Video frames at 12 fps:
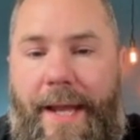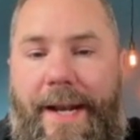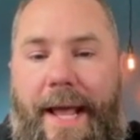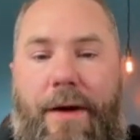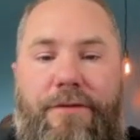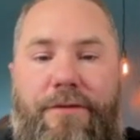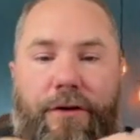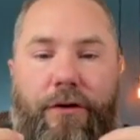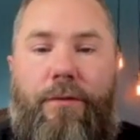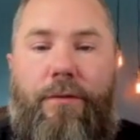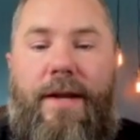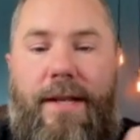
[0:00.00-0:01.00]
now it's going to
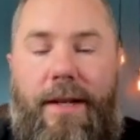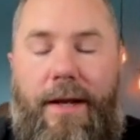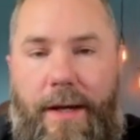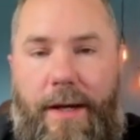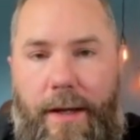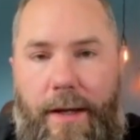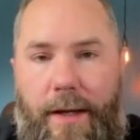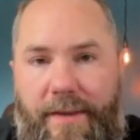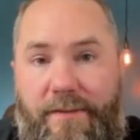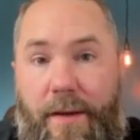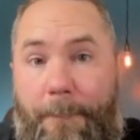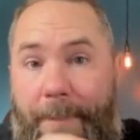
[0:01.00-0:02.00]
create
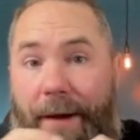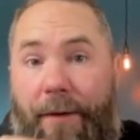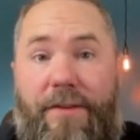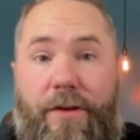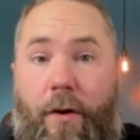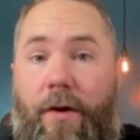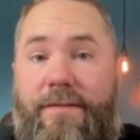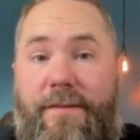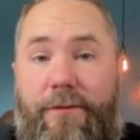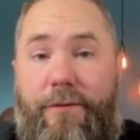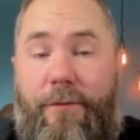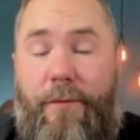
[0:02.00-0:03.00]
this about the cost
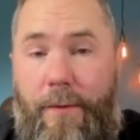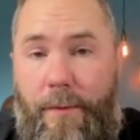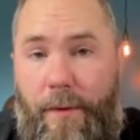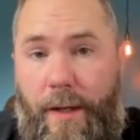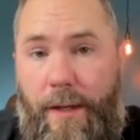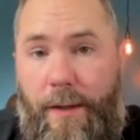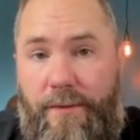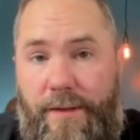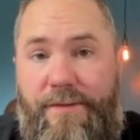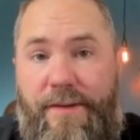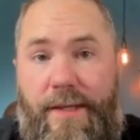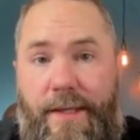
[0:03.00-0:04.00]
of
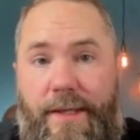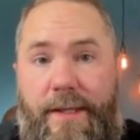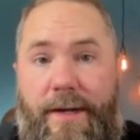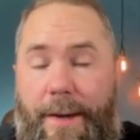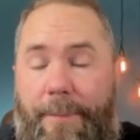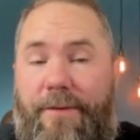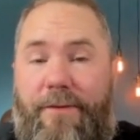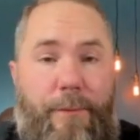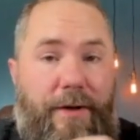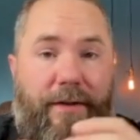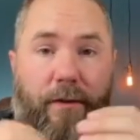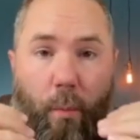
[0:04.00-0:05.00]
living in Annapolis,
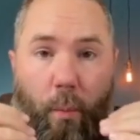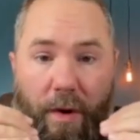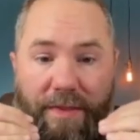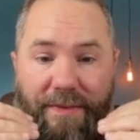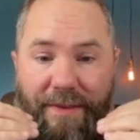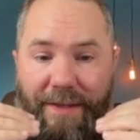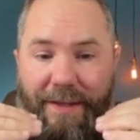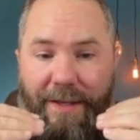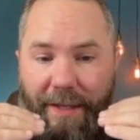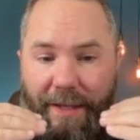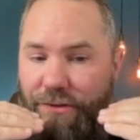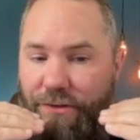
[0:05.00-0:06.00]
Maryland.
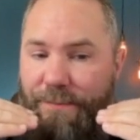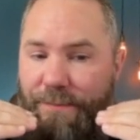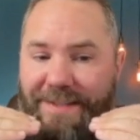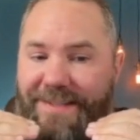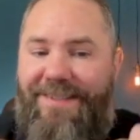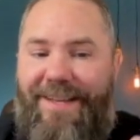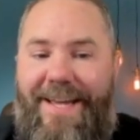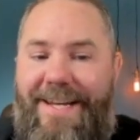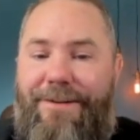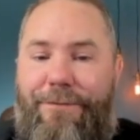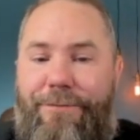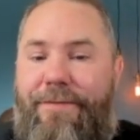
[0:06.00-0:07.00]
It should be
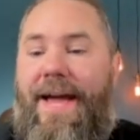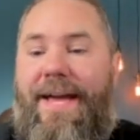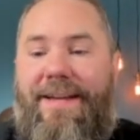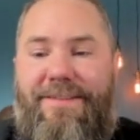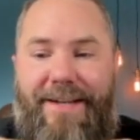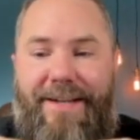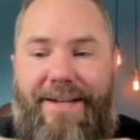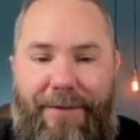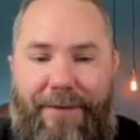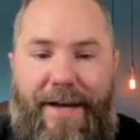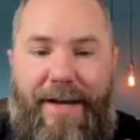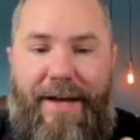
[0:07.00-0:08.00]
citing facts and have
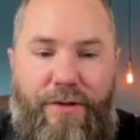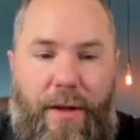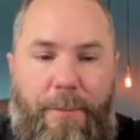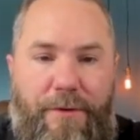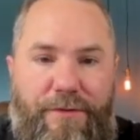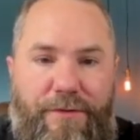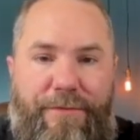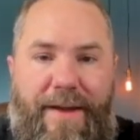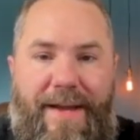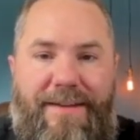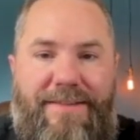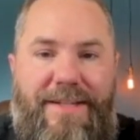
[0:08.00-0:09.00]
actual numbers and
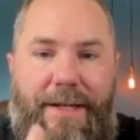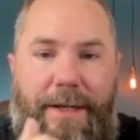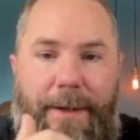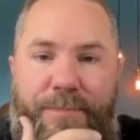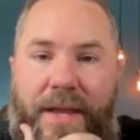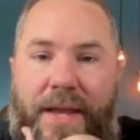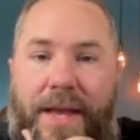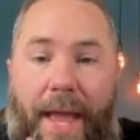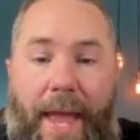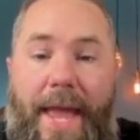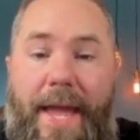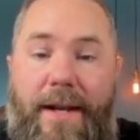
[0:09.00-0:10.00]
facts in here.
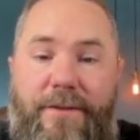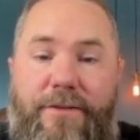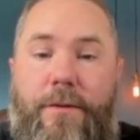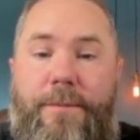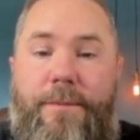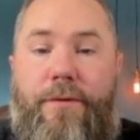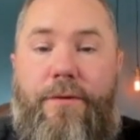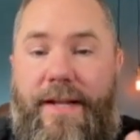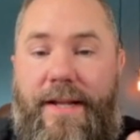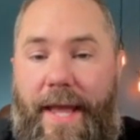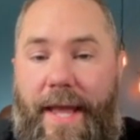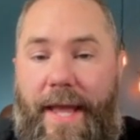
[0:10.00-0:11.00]
And it's going to be
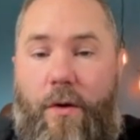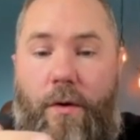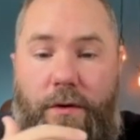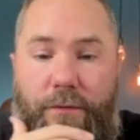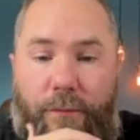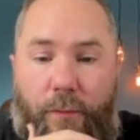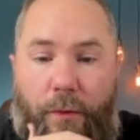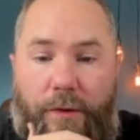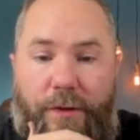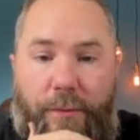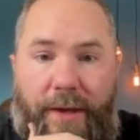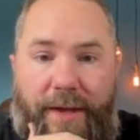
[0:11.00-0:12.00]
creating a hook for
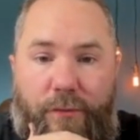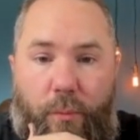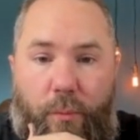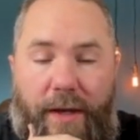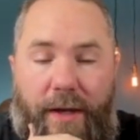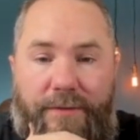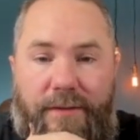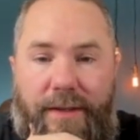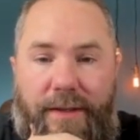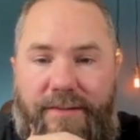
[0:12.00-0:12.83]
you as well. So let's